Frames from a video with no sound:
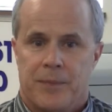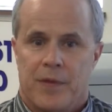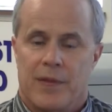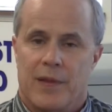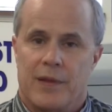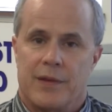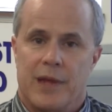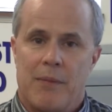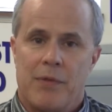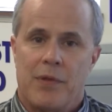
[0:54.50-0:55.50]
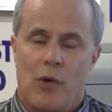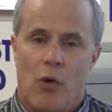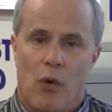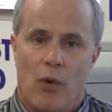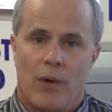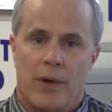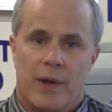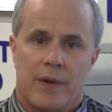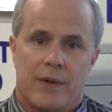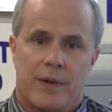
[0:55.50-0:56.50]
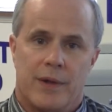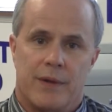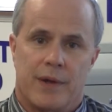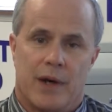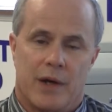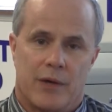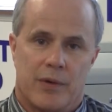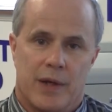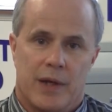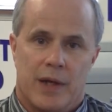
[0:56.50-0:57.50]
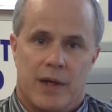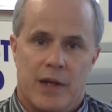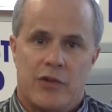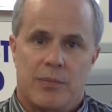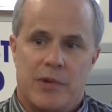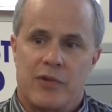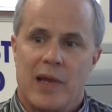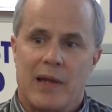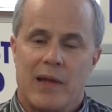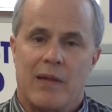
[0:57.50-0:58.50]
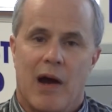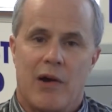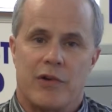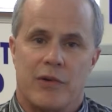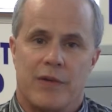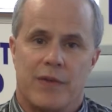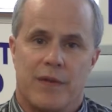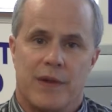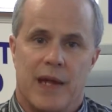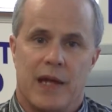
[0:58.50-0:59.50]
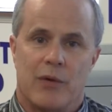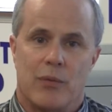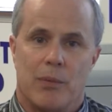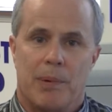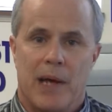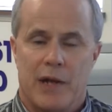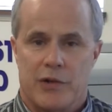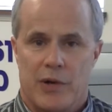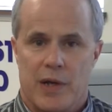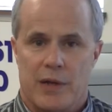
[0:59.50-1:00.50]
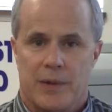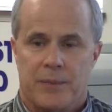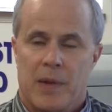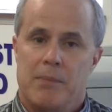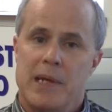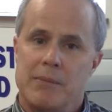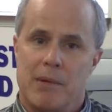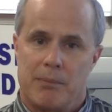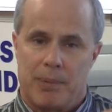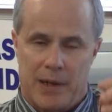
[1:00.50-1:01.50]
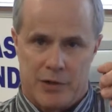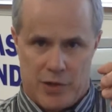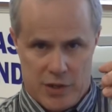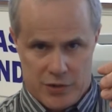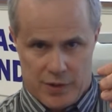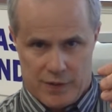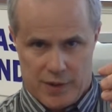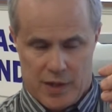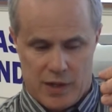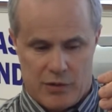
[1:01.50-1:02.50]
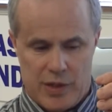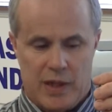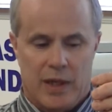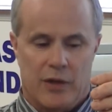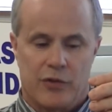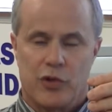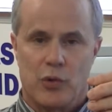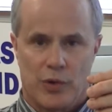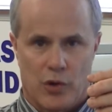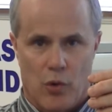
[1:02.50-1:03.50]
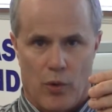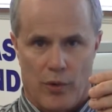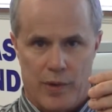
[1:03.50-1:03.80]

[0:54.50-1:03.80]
The depth of the hole in the concrete needs to be slightly larger than the anchor will penetrate. Minimum penetration in the concrete is 2 1/4